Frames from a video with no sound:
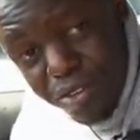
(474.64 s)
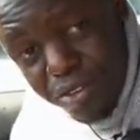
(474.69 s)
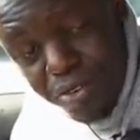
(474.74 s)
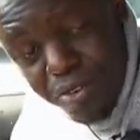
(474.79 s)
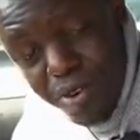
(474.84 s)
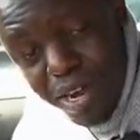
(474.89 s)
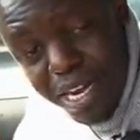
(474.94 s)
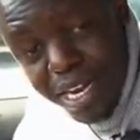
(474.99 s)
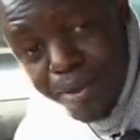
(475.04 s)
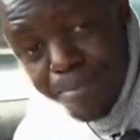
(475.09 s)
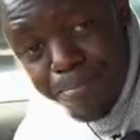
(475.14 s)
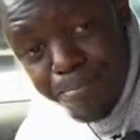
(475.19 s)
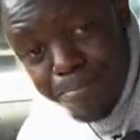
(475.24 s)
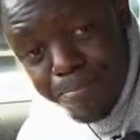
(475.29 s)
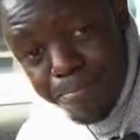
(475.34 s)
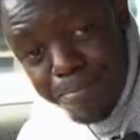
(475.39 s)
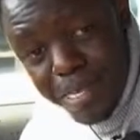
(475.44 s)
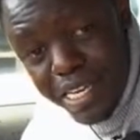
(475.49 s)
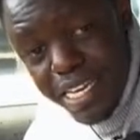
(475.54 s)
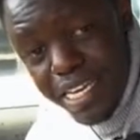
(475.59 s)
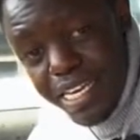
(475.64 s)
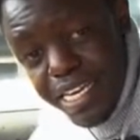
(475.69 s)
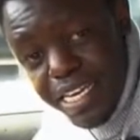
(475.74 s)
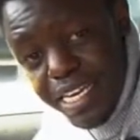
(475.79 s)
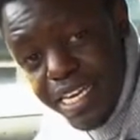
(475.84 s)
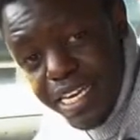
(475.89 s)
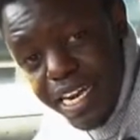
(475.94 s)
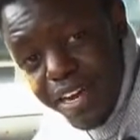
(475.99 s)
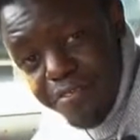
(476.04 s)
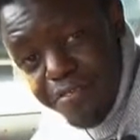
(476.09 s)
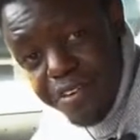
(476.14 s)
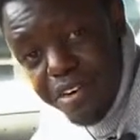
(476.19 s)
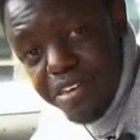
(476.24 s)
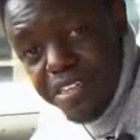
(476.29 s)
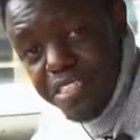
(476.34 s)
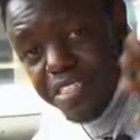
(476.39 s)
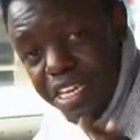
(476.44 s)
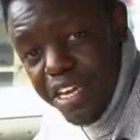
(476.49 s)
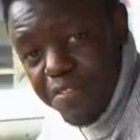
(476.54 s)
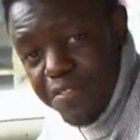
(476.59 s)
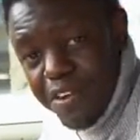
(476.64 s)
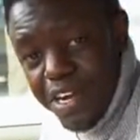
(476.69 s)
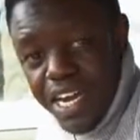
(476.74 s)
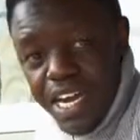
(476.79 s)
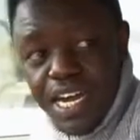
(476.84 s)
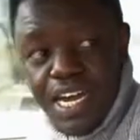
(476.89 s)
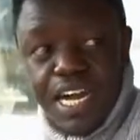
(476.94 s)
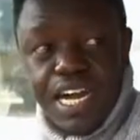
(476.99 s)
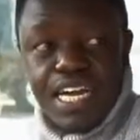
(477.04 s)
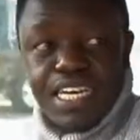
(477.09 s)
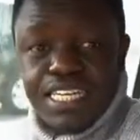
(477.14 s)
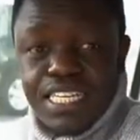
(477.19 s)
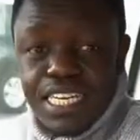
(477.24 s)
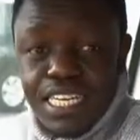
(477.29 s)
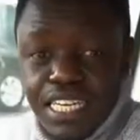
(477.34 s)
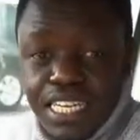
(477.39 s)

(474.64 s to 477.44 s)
you want to be in a very safe car, and